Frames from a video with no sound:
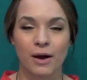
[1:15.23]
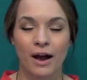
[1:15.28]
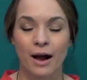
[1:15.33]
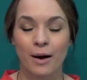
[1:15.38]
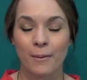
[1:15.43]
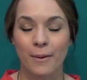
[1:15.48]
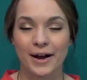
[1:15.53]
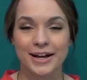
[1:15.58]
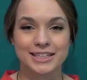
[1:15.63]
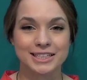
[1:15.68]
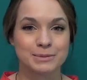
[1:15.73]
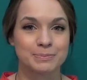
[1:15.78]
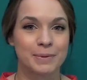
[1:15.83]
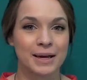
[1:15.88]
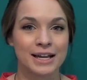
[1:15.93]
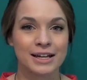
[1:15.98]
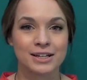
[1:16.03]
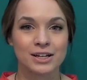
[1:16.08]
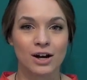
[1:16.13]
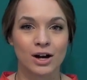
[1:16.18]
how I
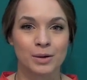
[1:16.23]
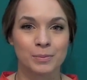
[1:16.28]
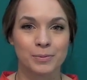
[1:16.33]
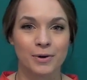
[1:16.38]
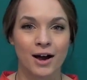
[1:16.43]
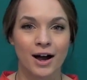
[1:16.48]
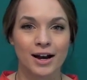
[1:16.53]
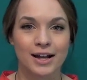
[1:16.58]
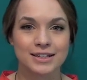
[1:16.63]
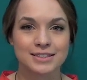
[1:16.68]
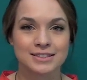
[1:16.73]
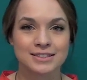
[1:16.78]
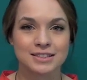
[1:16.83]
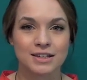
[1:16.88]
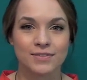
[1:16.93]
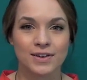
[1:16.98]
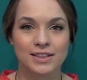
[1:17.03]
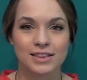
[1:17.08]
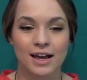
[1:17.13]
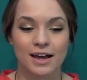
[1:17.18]
spend on products and
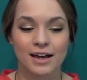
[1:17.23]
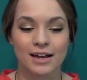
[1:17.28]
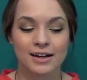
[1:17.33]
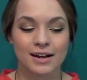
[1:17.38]
stuff like that,